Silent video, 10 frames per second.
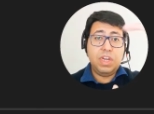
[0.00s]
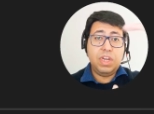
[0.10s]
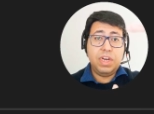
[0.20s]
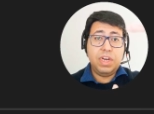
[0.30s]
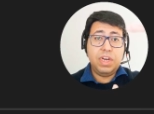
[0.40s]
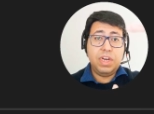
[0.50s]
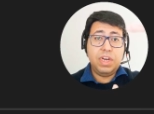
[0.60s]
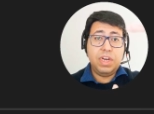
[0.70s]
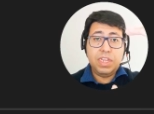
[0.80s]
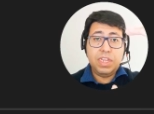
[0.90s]
and finish
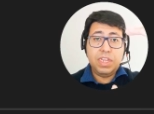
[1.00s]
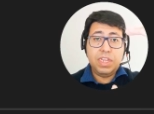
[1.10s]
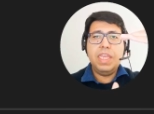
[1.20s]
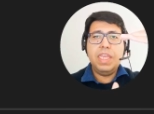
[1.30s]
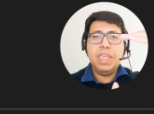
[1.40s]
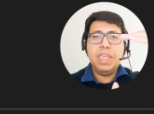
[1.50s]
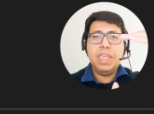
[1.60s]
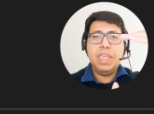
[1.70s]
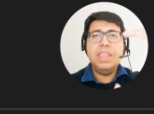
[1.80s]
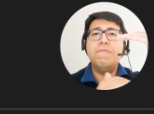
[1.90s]
in the
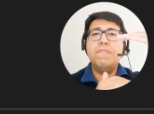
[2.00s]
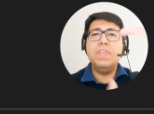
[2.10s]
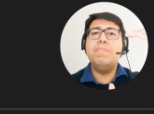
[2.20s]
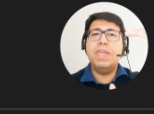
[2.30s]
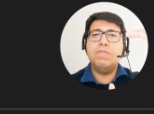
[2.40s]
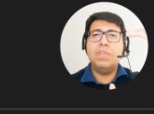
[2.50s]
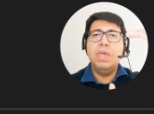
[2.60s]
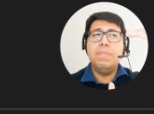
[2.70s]
context of this method,